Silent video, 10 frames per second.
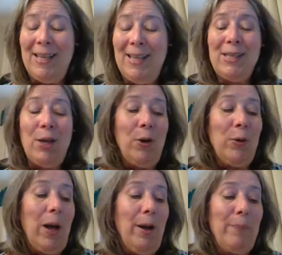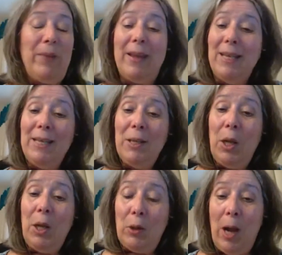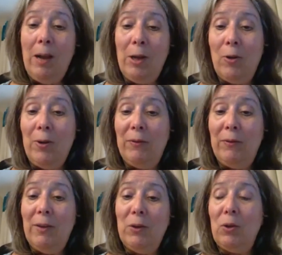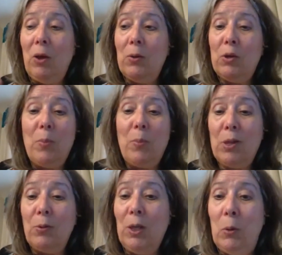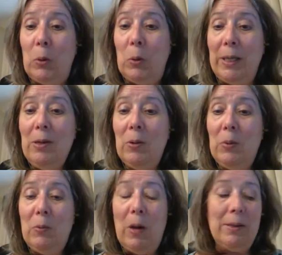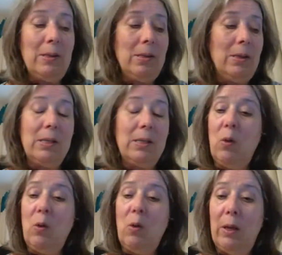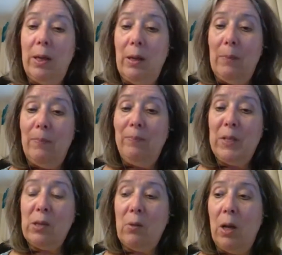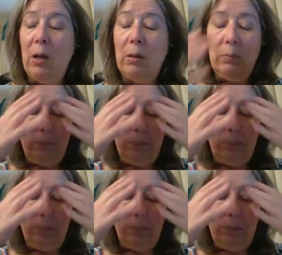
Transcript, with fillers: So and in Rango, if any of you know Tommaso Iori, who runs the Scuola di